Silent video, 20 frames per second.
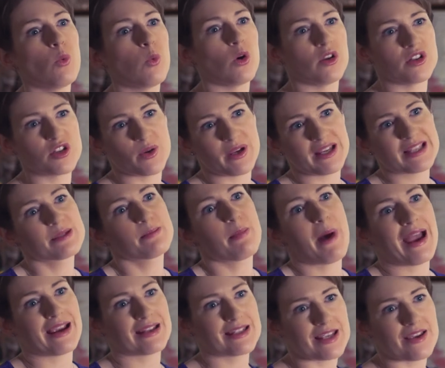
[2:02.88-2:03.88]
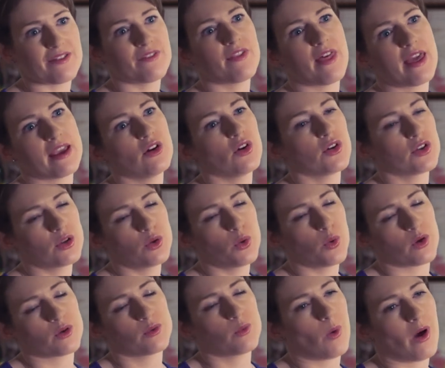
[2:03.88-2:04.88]
what to expect if they got a
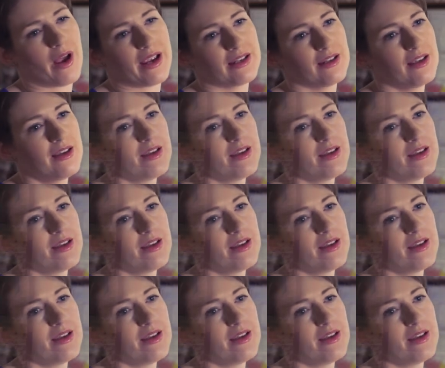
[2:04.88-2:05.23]
corked wine.